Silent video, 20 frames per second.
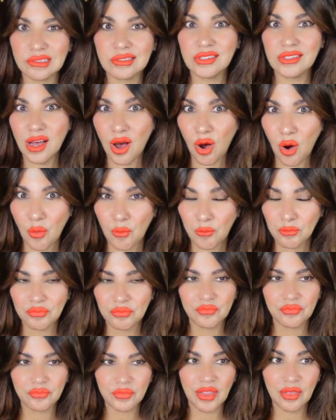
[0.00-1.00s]
So
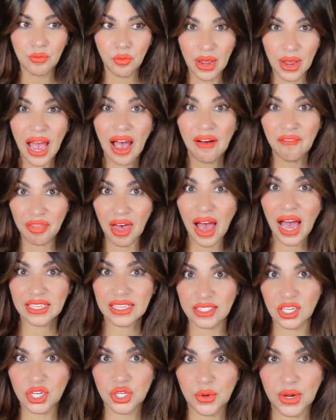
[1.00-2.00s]
we have
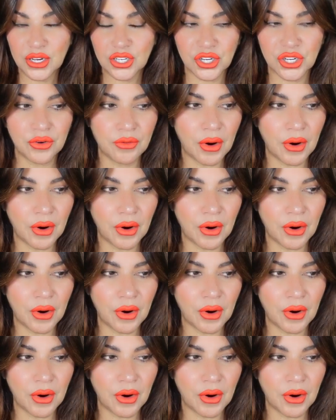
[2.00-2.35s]
that situation,